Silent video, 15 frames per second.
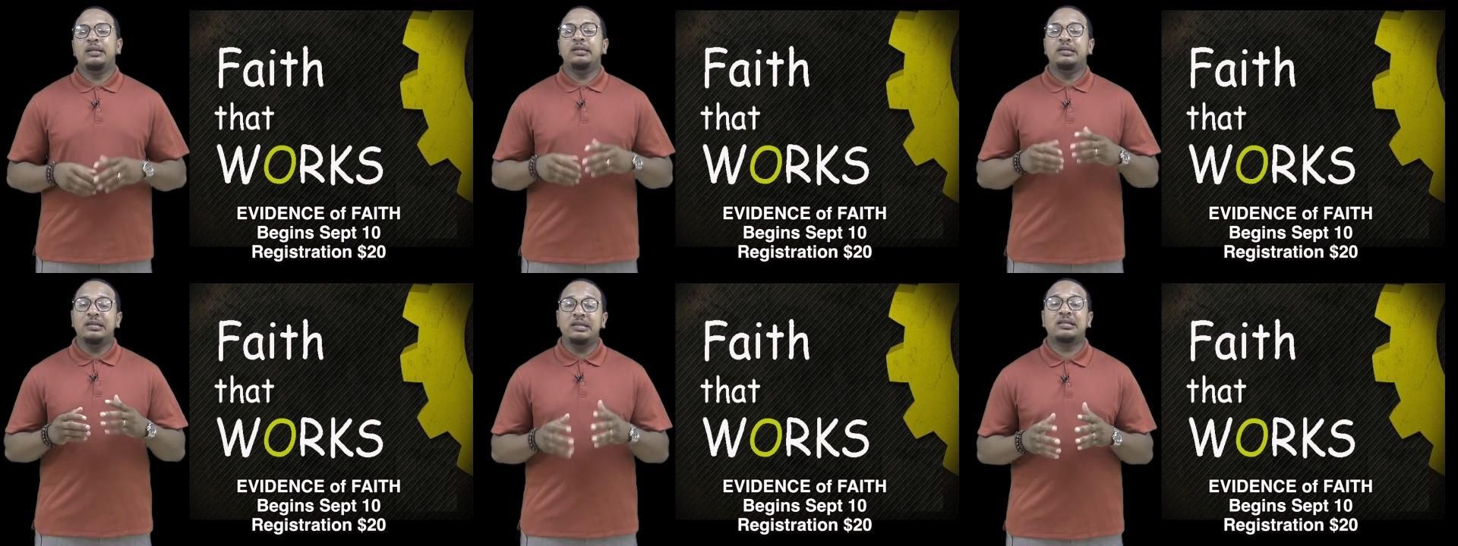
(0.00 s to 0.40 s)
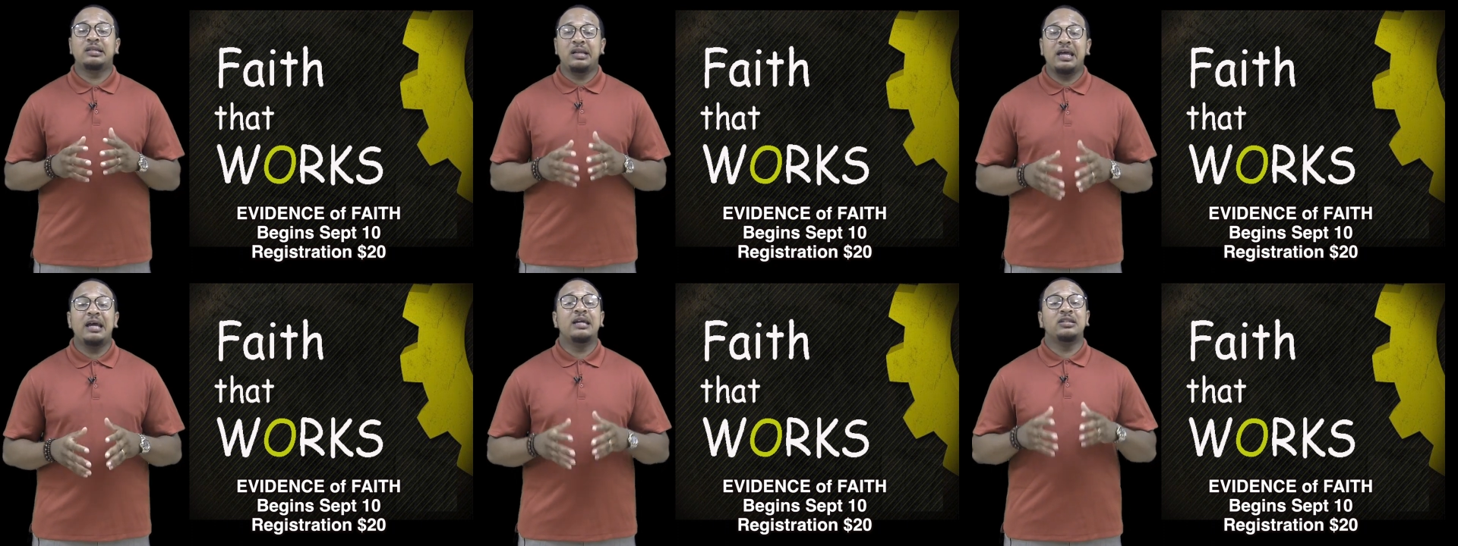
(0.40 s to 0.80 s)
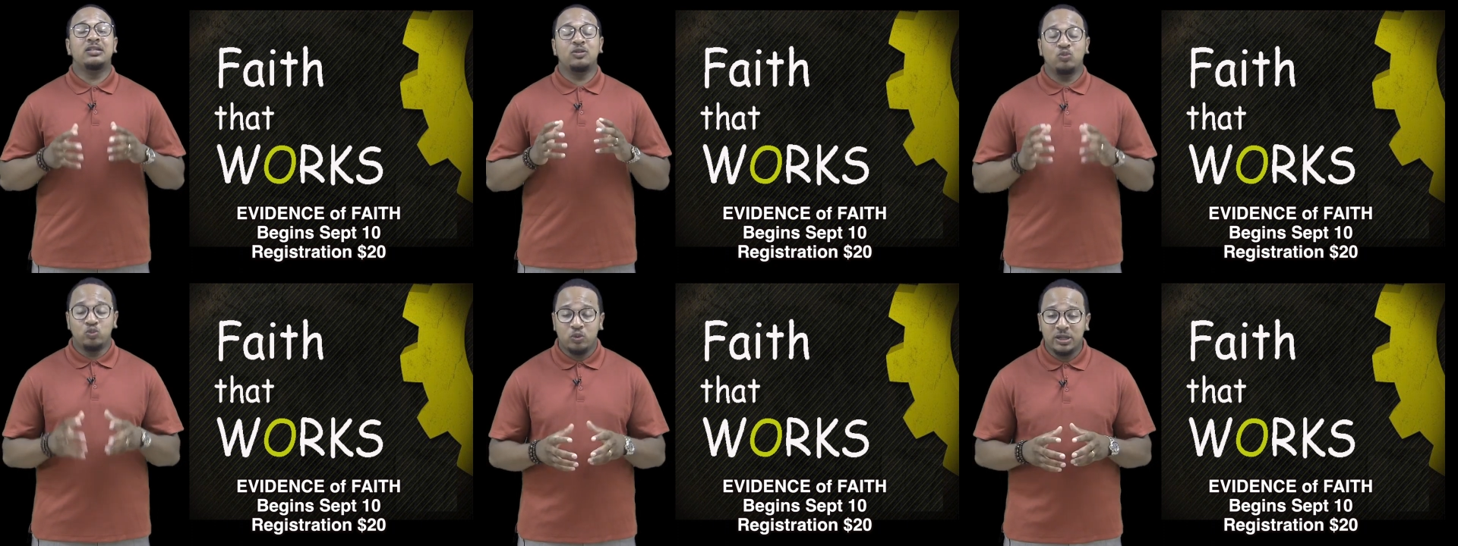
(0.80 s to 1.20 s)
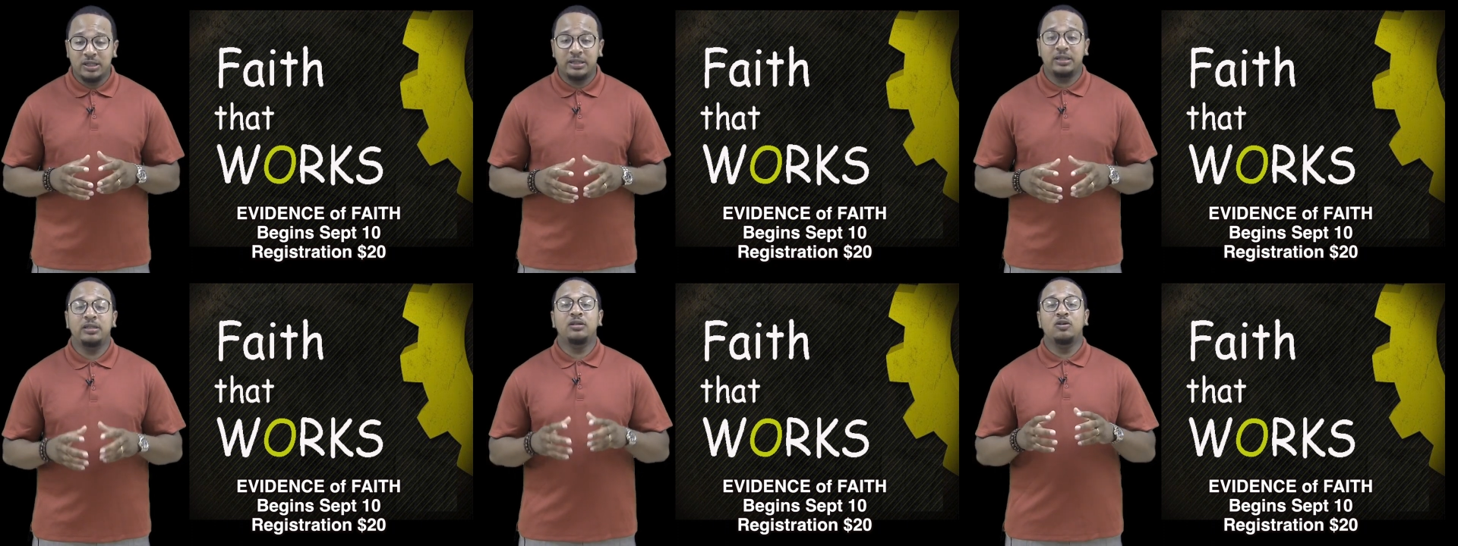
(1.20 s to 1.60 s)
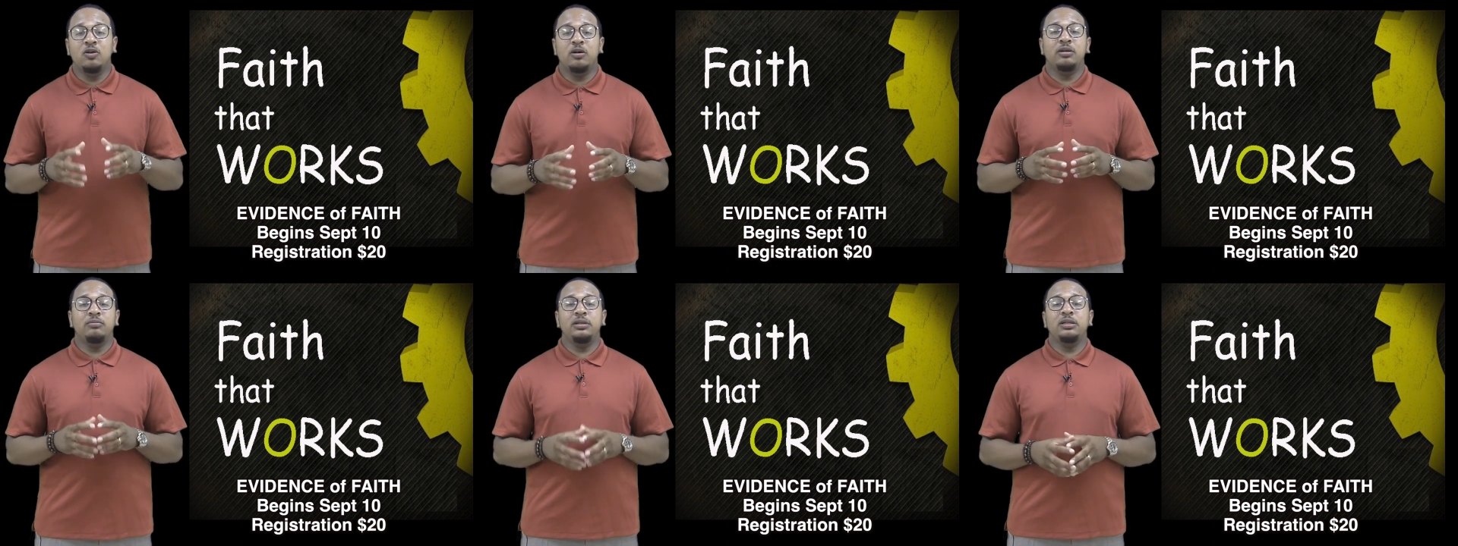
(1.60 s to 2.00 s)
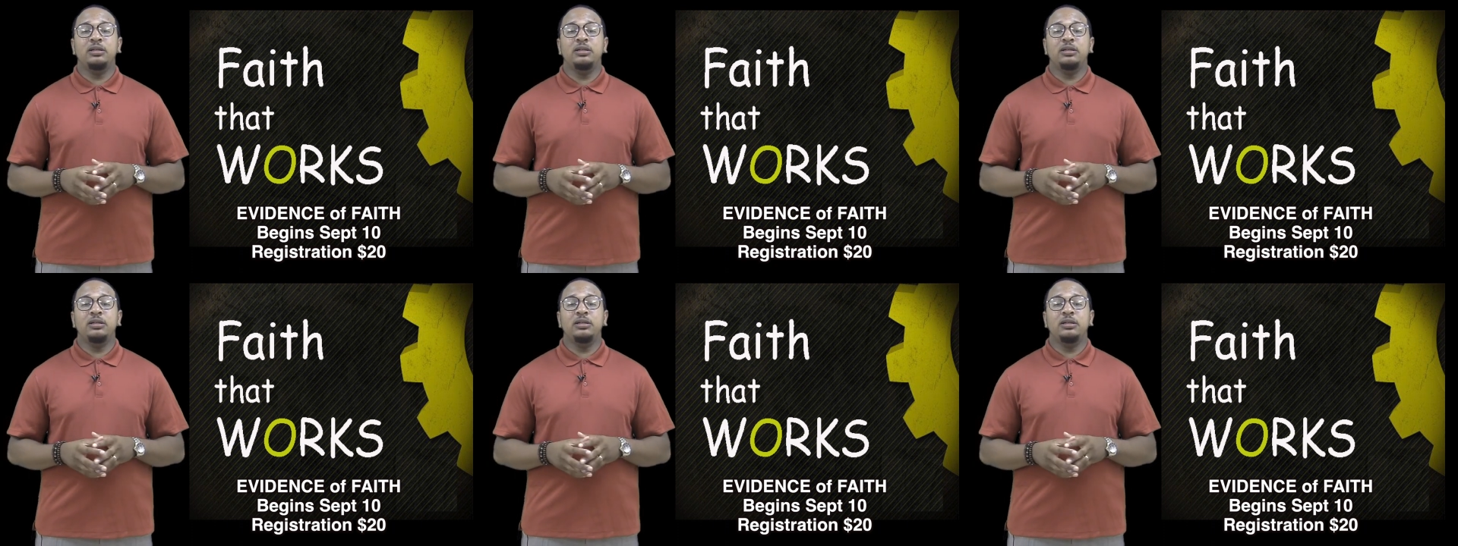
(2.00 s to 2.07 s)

This class is really going to be